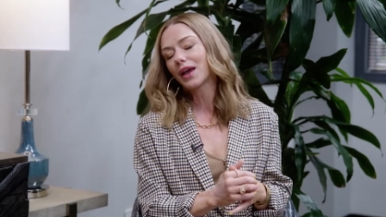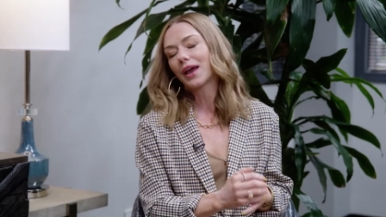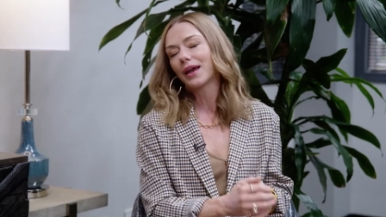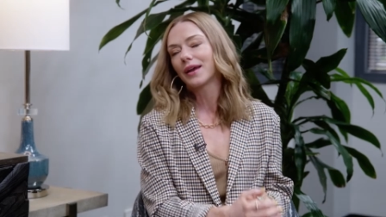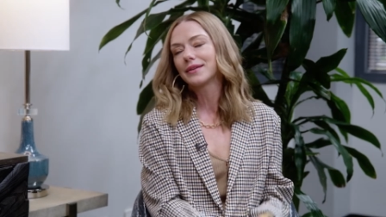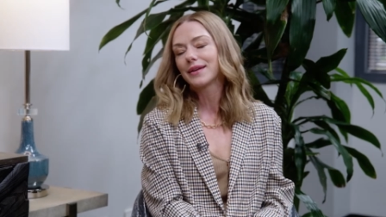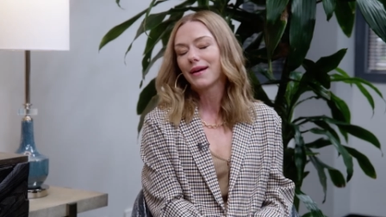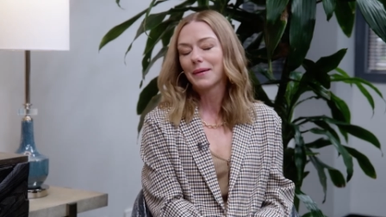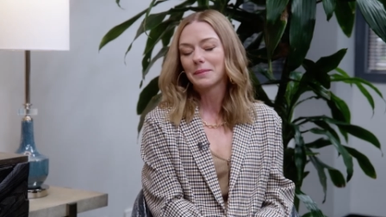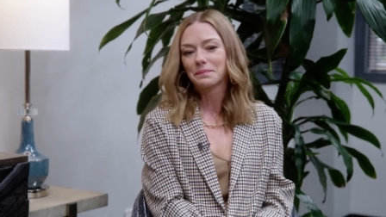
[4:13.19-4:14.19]
and
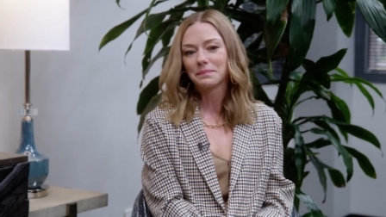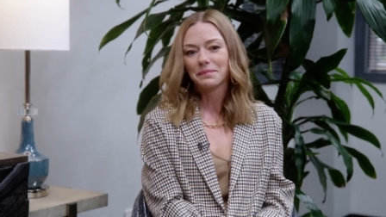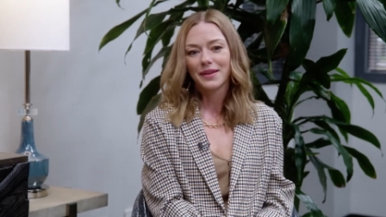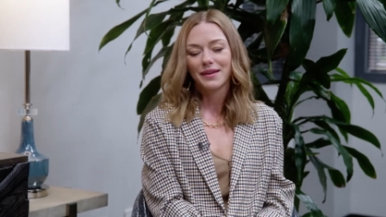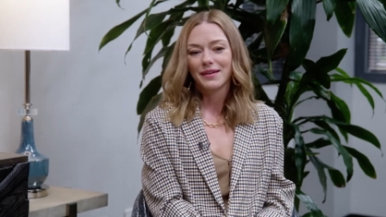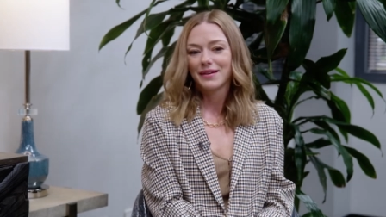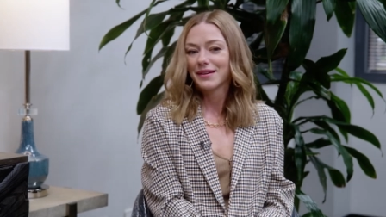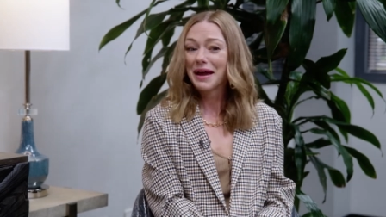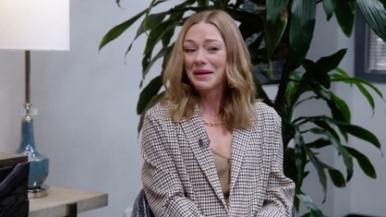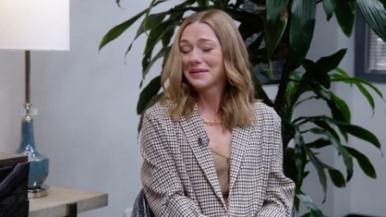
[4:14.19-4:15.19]
um,
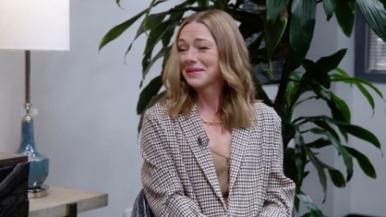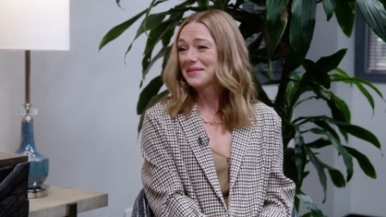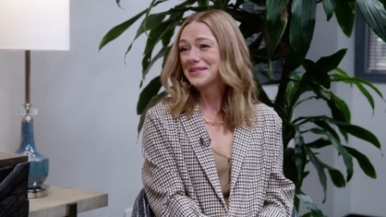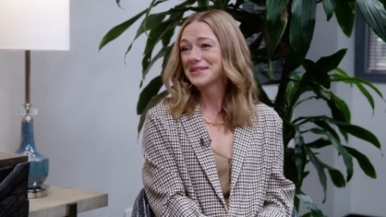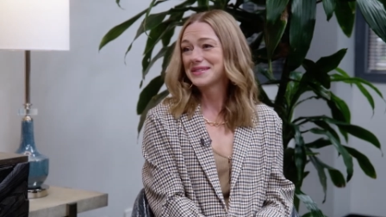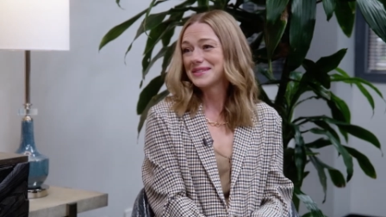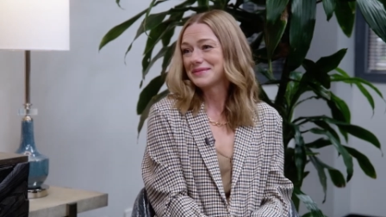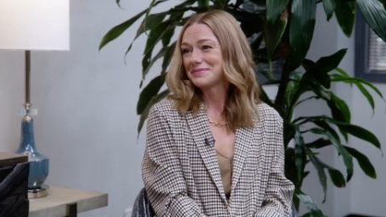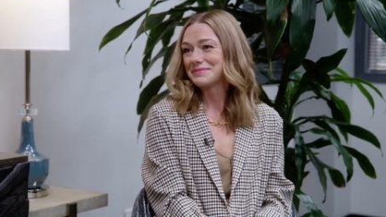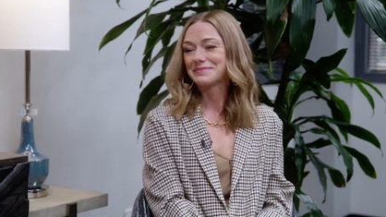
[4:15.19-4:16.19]
yeah. I just. love that.